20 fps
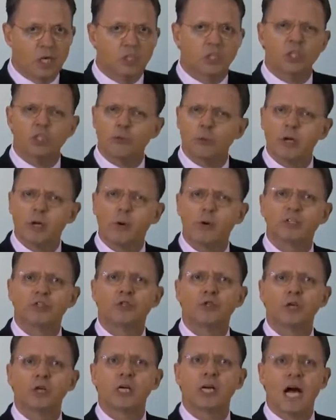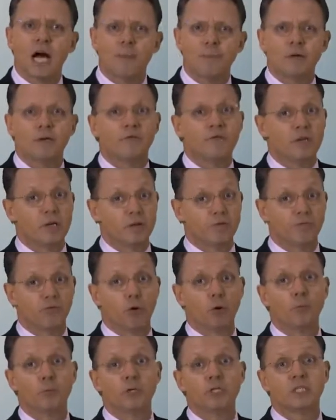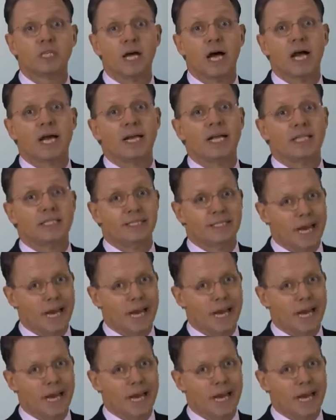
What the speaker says: Just request your copy of the Informed Risk Guide at